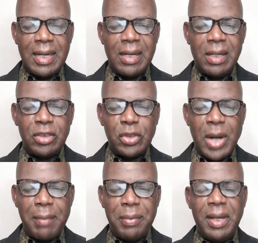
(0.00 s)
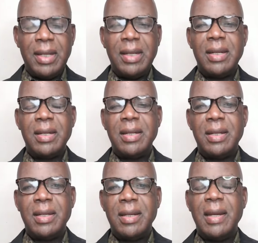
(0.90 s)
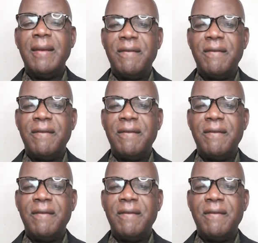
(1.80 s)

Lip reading: trapping in